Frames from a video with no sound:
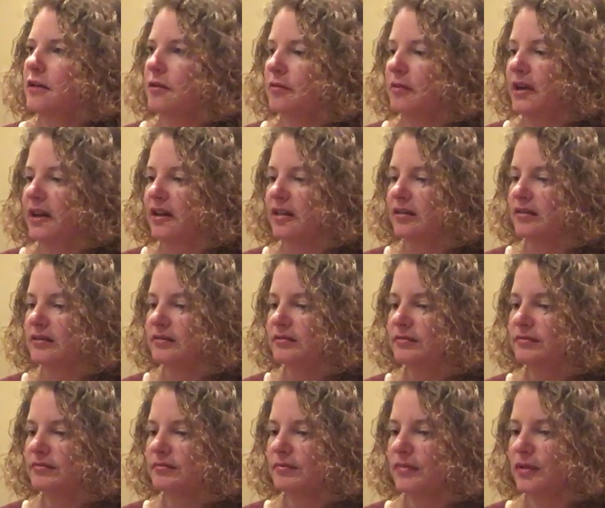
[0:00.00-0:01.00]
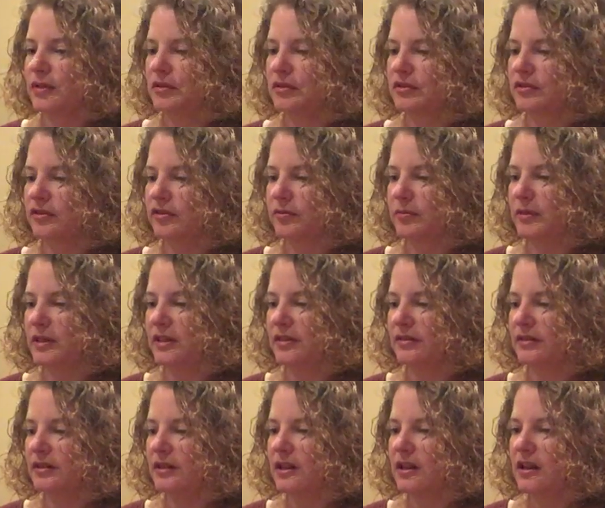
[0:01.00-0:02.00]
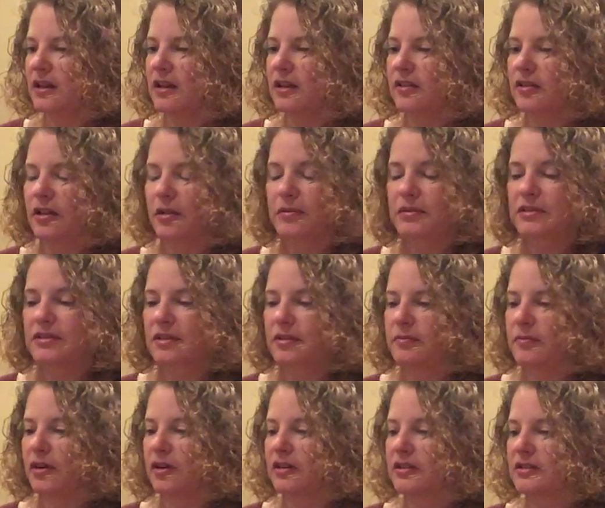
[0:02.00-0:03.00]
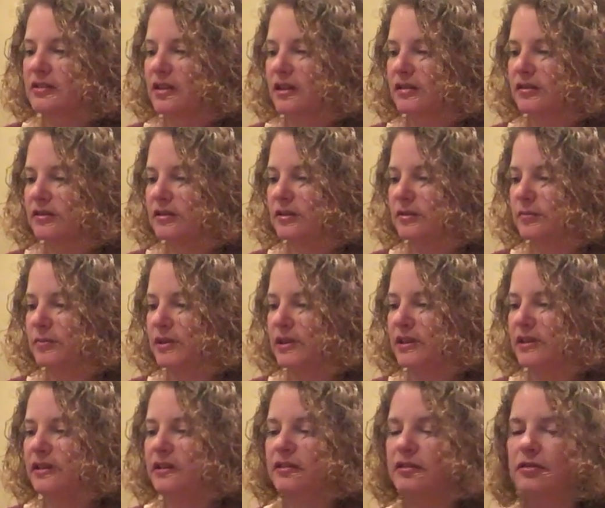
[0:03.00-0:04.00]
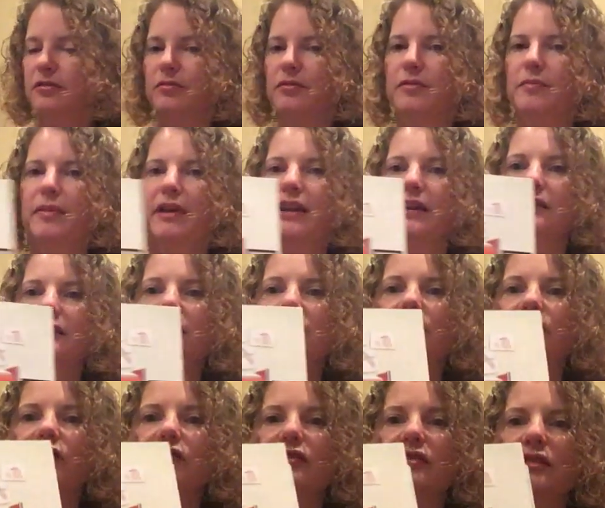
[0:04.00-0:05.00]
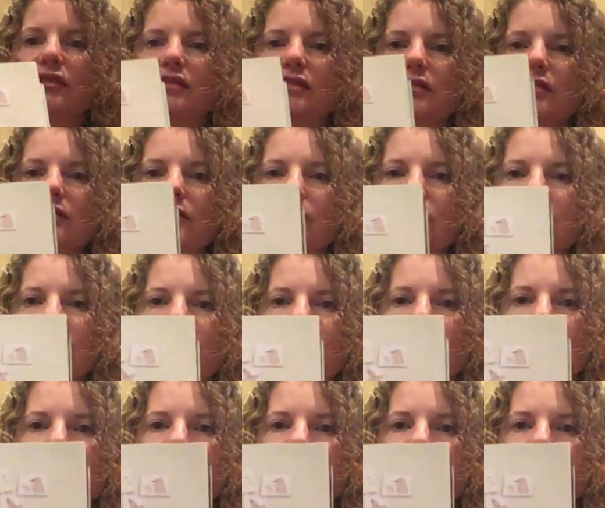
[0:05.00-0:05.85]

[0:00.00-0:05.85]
Well, most of me. There were some parts that couldn't be healed with bandages and glue.